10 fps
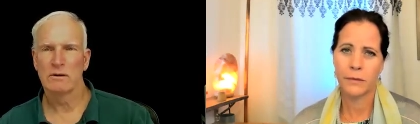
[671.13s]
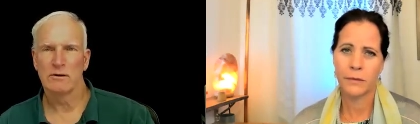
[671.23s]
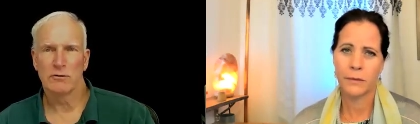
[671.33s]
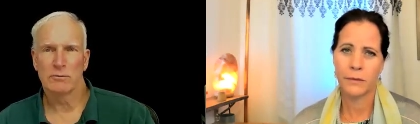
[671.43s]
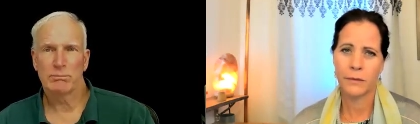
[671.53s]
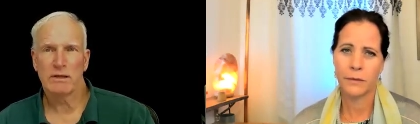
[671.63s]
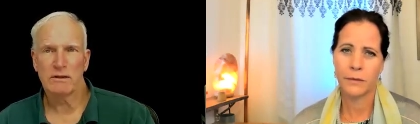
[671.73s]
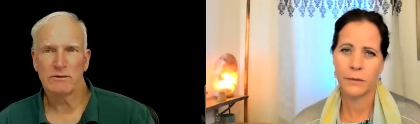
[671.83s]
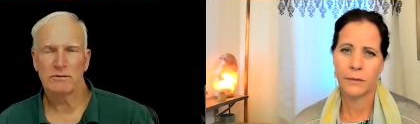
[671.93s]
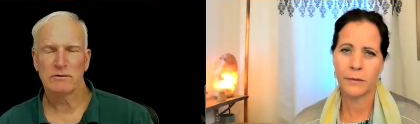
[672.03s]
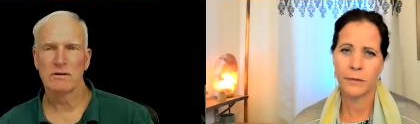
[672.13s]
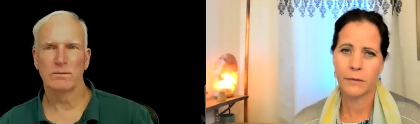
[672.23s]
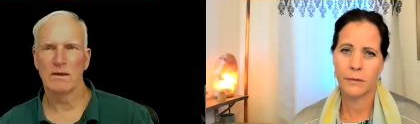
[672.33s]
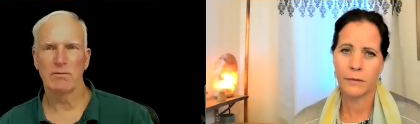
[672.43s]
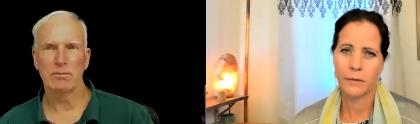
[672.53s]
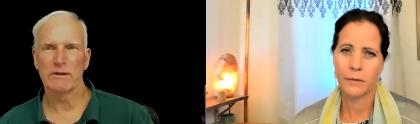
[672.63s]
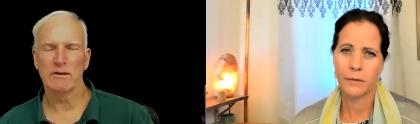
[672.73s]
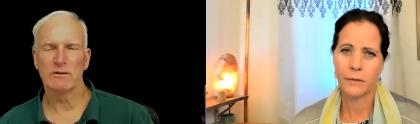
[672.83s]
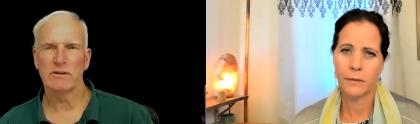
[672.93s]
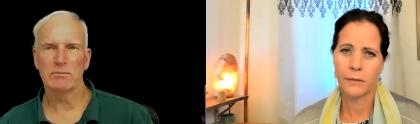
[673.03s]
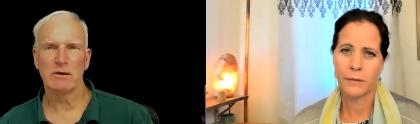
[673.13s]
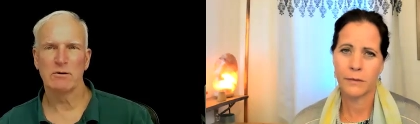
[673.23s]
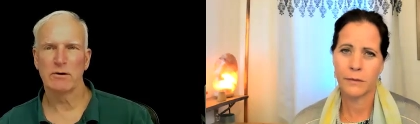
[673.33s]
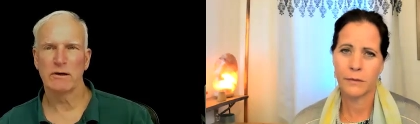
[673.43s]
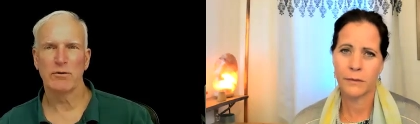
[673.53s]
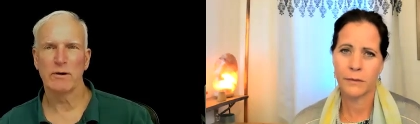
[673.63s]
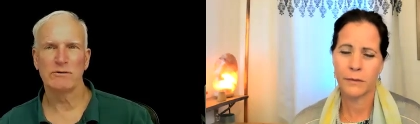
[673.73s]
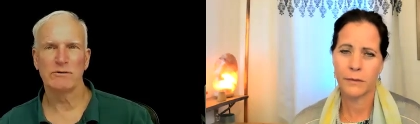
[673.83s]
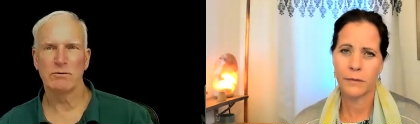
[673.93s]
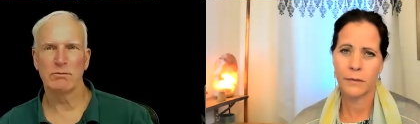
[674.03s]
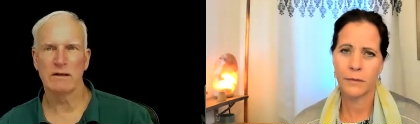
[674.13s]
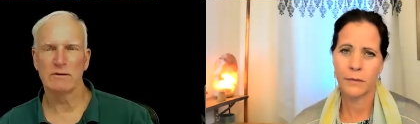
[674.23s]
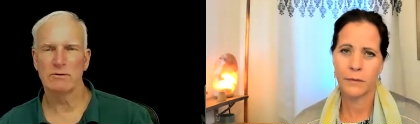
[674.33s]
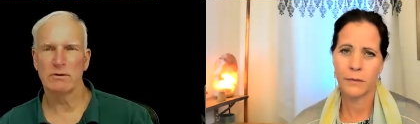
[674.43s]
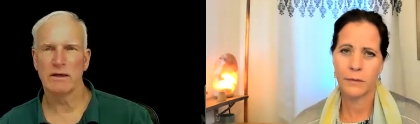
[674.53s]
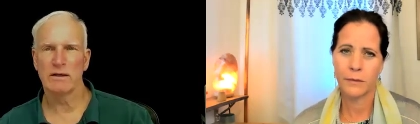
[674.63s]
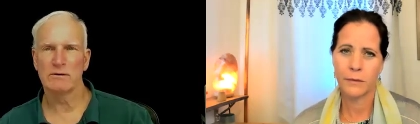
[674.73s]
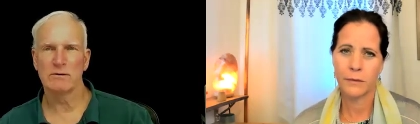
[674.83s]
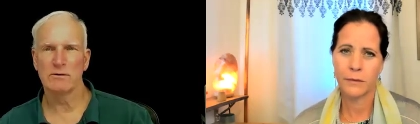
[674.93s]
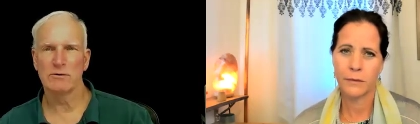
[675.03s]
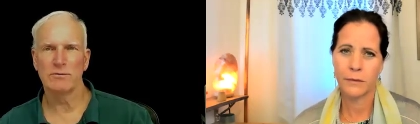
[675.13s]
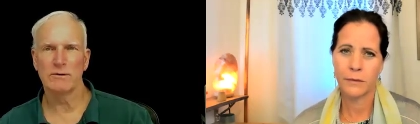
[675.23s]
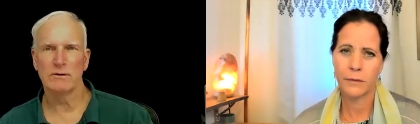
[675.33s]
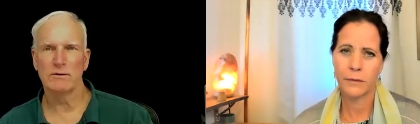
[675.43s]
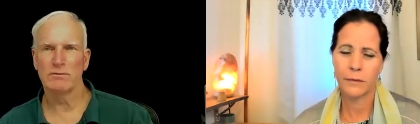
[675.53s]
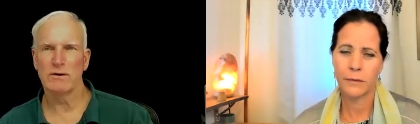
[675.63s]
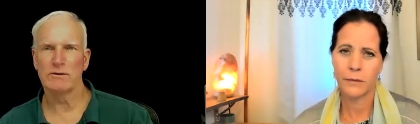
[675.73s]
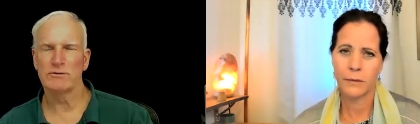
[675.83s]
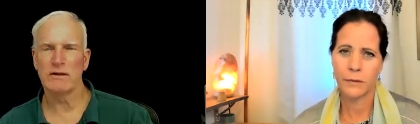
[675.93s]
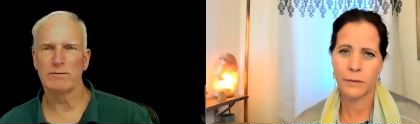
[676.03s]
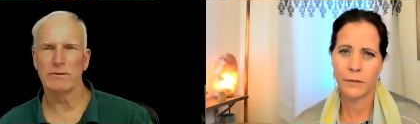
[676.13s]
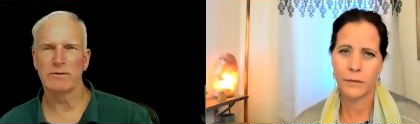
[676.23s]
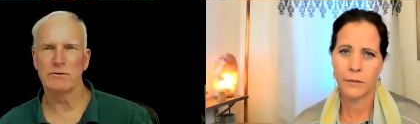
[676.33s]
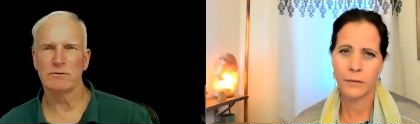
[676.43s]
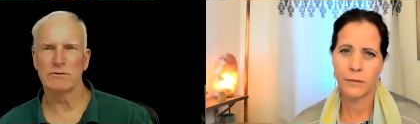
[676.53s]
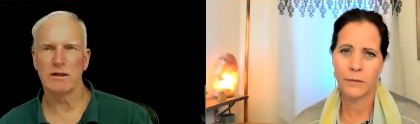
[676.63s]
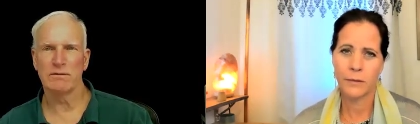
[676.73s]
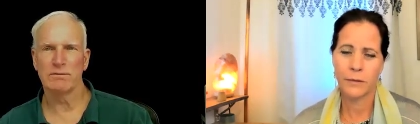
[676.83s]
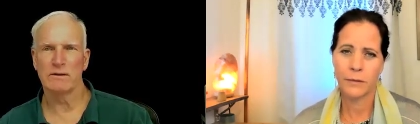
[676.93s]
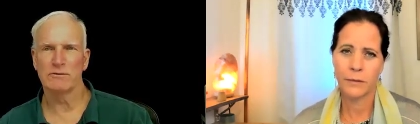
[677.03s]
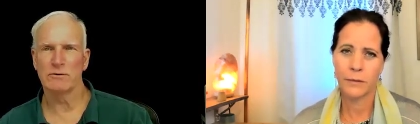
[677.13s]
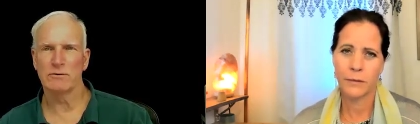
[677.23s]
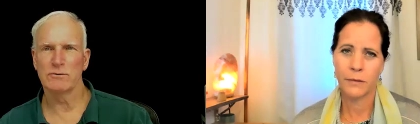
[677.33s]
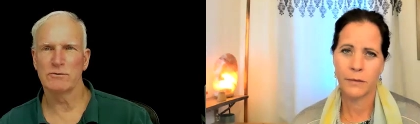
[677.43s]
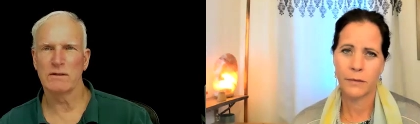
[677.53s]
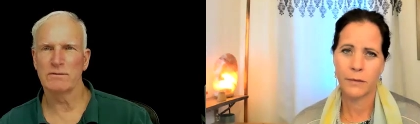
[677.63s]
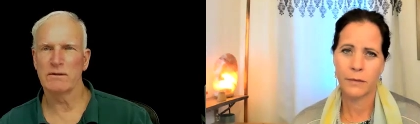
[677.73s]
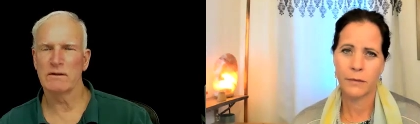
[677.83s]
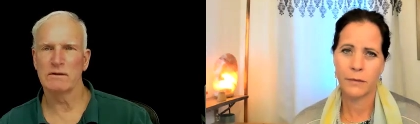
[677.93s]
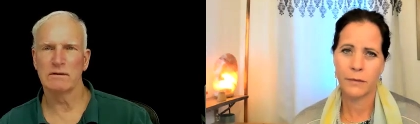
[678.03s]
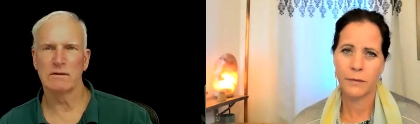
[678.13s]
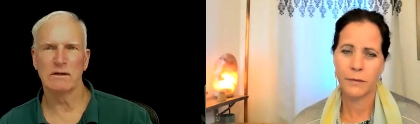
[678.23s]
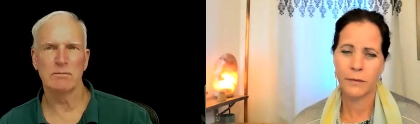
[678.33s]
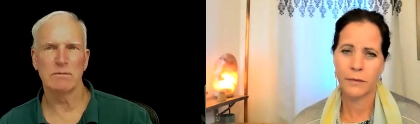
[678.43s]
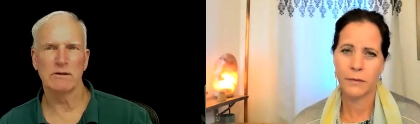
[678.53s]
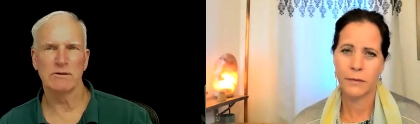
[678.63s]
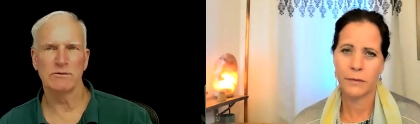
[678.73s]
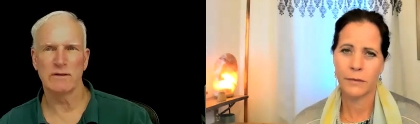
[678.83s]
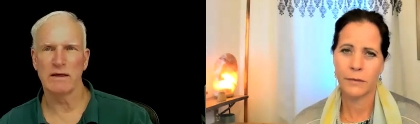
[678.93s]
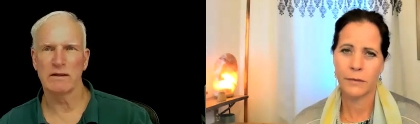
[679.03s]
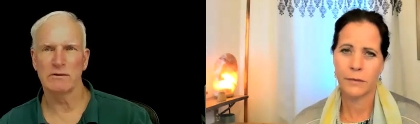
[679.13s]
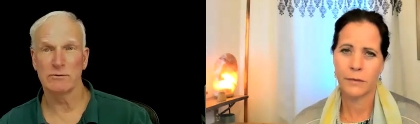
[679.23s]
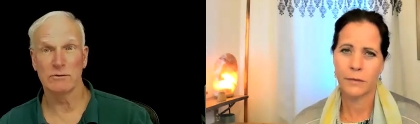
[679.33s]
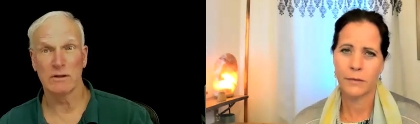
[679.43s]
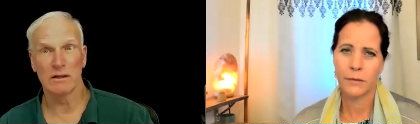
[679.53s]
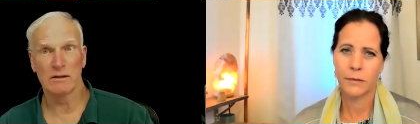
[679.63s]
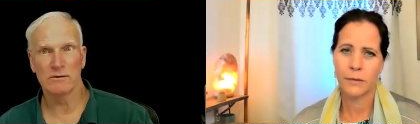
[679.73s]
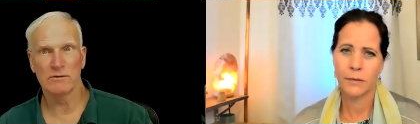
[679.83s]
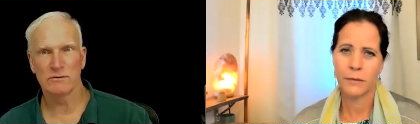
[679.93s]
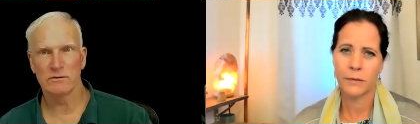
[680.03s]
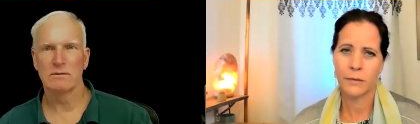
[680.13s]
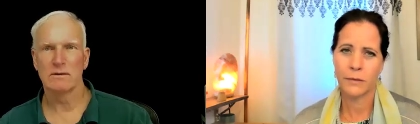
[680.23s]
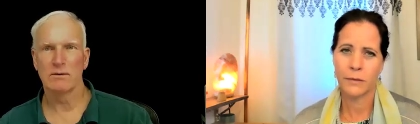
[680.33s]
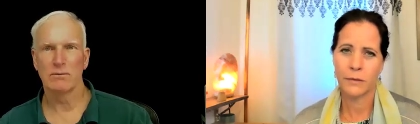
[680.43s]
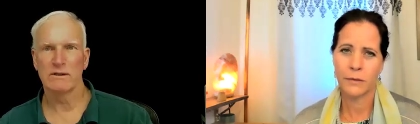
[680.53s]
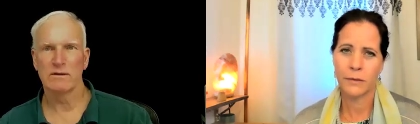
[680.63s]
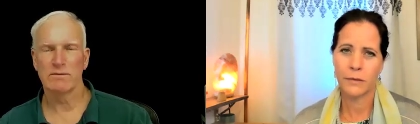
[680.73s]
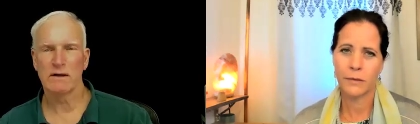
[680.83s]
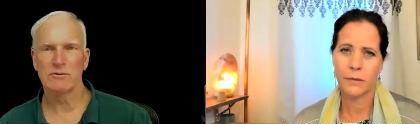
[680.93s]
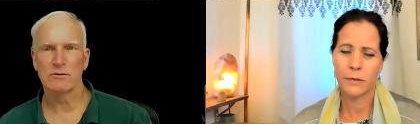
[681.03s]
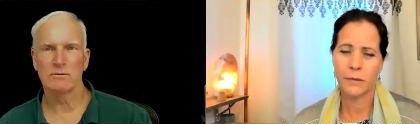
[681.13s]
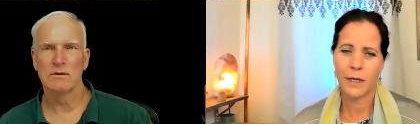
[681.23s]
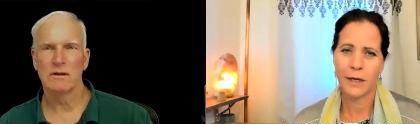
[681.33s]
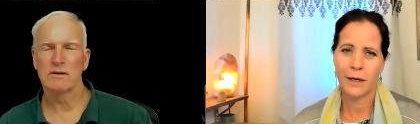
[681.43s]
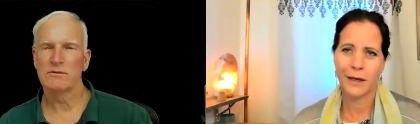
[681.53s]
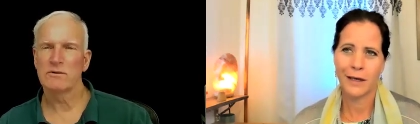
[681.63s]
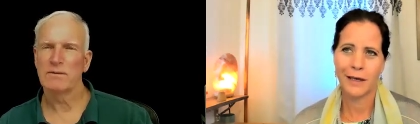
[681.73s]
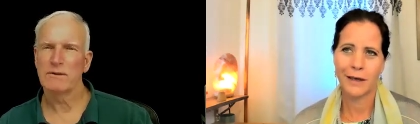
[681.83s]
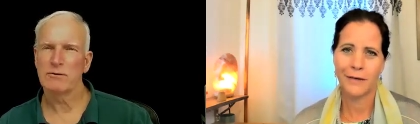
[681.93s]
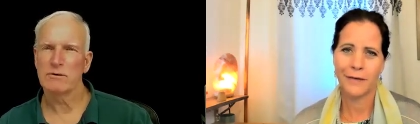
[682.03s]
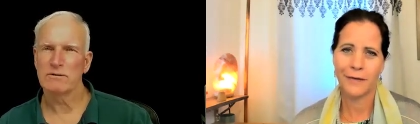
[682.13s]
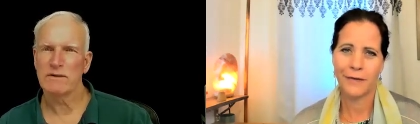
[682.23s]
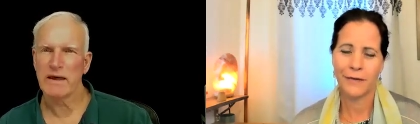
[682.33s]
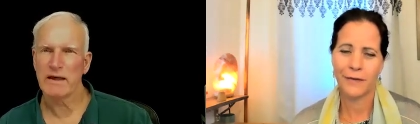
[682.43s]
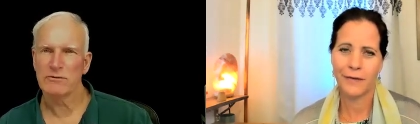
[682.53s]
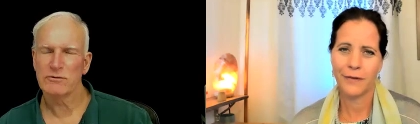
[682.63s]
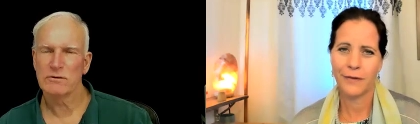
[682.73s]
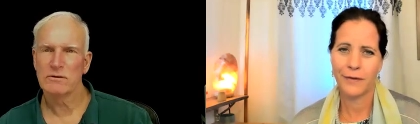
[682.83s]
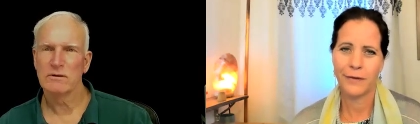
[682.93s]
Speaker 1: you're at peace. Everybody else can be going crazy around you, and you feel very safe within yourself. And so there's nothing that anybody says or does that really affects you. And it's not that you're detached.